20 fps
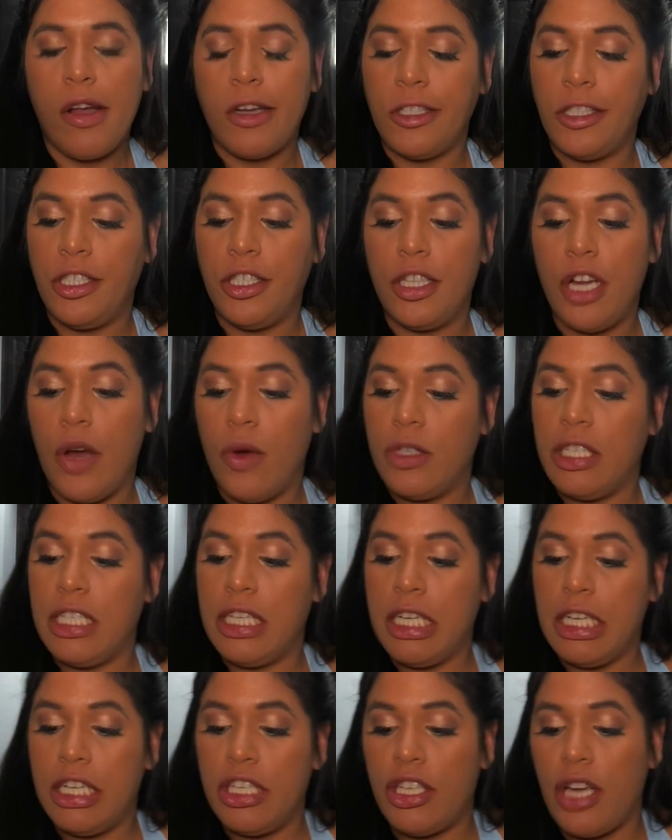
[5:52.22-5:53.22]
and,
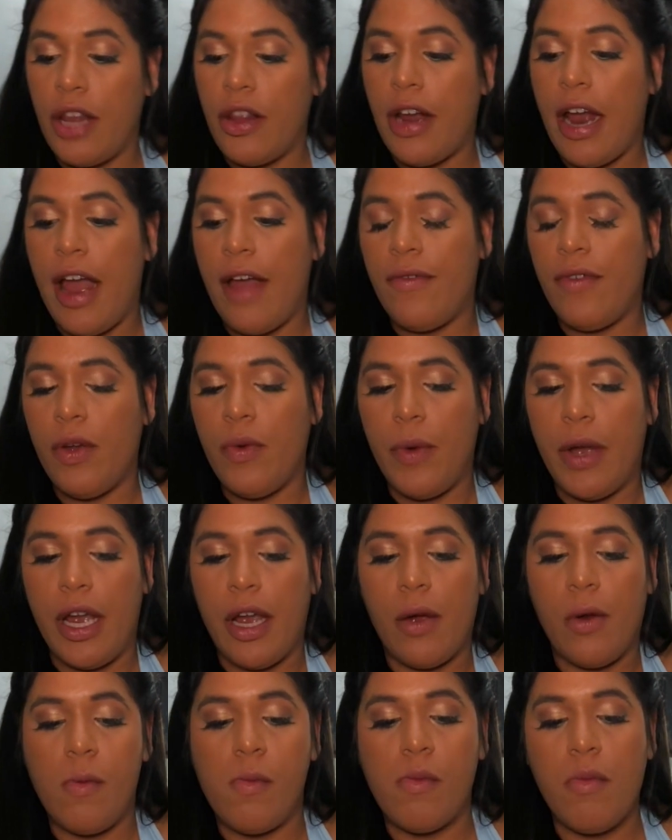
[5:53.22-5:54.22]
seeing each other every week.